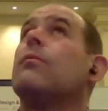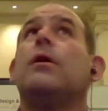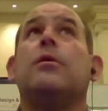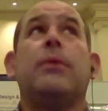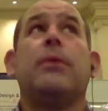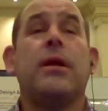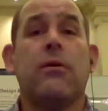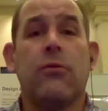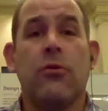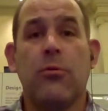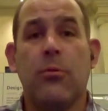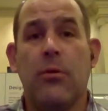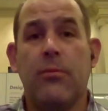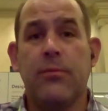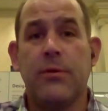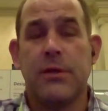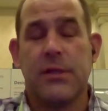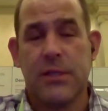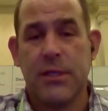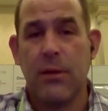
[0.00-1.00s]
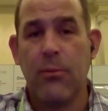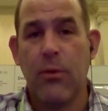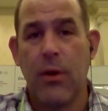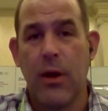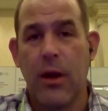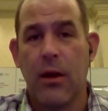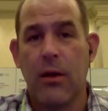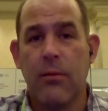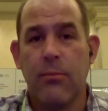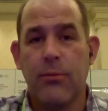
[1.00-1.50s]
the media room
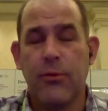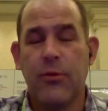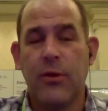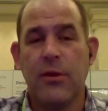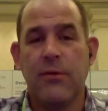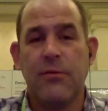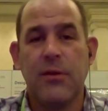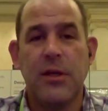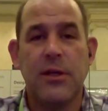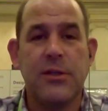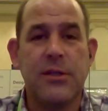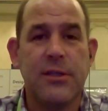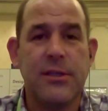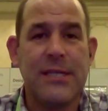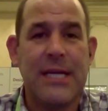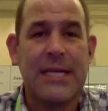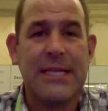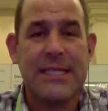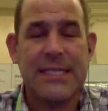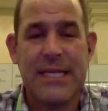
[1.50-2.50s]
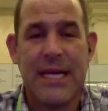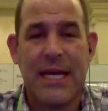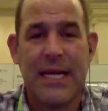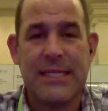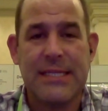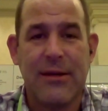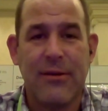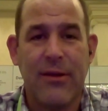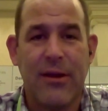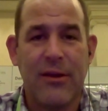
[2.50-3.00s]
somewhere between the Venetians and the
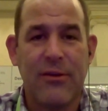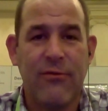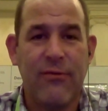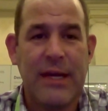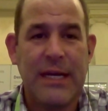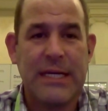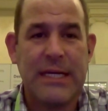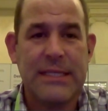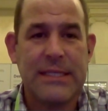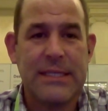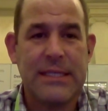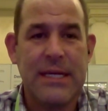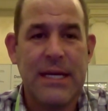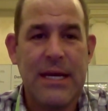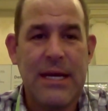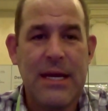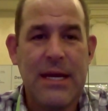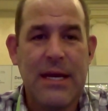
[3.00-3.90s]
Sands here in Las Vegas,